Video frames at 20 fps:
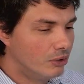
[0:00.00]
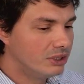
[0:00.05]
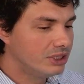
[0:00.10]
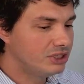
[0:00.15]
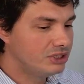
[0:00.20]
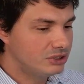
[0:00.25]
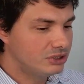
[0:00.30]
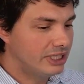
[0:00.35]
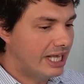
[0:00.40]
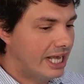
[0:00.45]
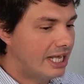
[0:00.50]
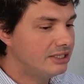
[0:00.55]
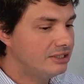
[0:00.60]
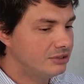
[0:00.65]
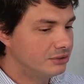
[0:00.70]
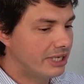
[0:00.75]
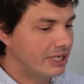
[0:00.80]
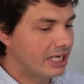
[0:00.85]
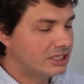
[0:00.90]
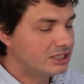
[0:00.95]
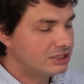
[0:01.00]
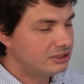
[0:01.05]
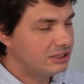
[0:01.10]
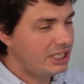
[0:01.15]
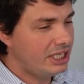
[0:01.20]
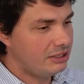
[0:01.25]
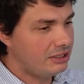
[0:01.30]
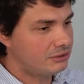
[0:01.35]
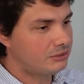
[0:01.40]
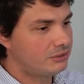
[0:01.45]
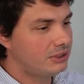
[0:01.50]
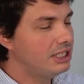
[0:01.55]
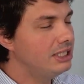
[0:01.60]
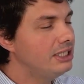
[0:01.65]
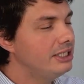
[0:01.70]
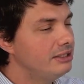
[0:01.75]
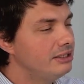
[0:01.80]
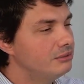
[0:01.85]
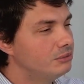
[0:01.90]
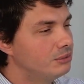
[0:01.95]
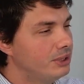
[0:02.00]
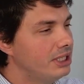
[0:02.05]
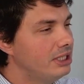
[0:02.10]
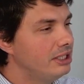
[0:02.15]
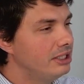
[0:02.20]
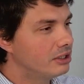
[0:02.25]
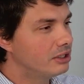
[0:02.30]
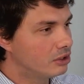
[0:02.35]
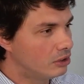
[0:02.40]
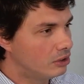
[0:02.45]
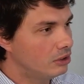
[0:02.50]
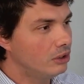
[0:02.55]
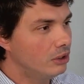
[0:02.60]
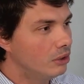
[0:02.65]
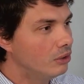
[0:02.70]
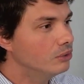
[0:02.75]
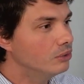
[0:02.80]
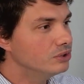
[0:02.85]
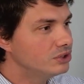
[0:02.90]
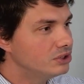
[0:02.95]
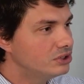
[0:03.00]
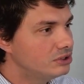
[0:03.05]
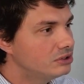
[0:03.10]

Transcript: to that direction. They are really, really close.